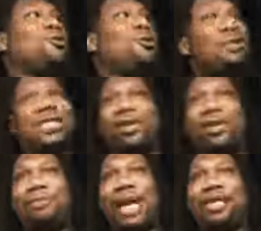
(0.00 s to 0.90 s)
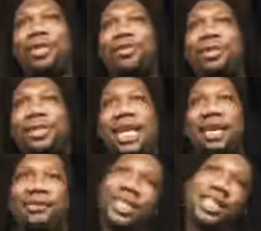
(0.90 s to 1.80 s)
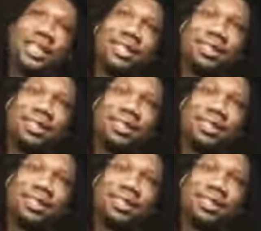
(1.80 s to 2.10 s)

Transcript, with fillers: who you see on mainstream television.